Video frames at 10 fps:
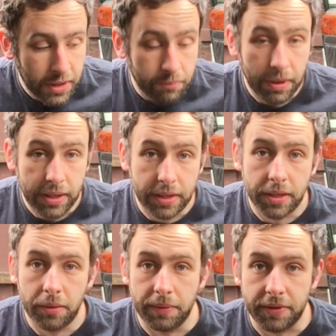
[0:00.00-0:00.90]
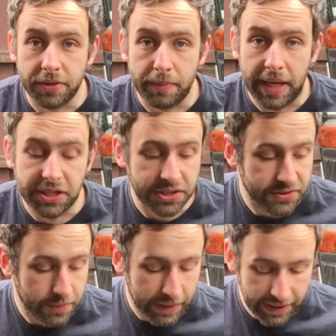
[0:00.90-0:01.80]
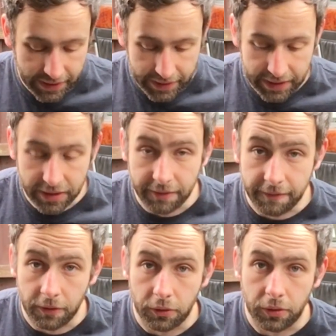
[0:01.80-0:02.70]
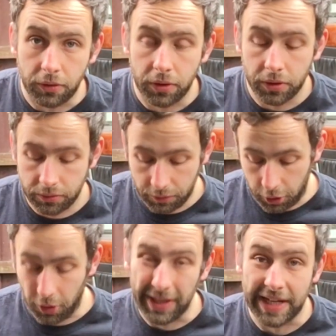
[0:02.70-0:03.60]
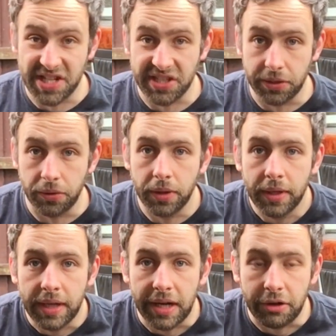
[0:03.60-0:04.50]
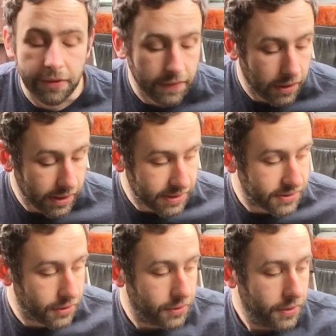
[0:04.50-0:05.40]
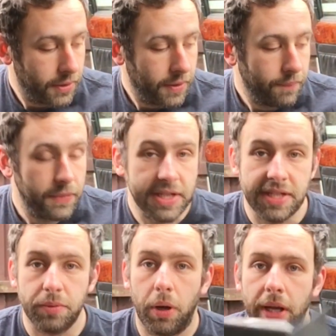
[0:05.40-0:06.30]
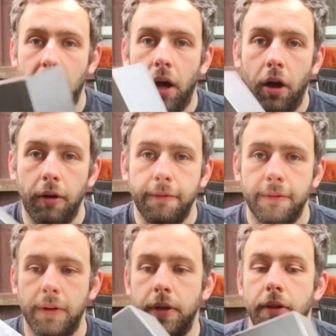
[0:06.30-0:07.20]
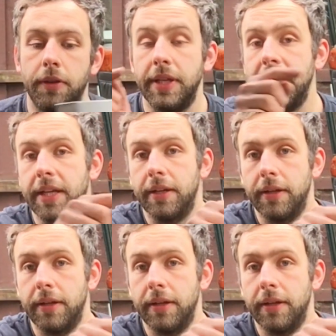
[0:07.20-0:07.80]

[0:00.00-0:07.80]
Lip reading: But we've got some patches to make in the floor or in a sill area if you like. So this is what I cut off the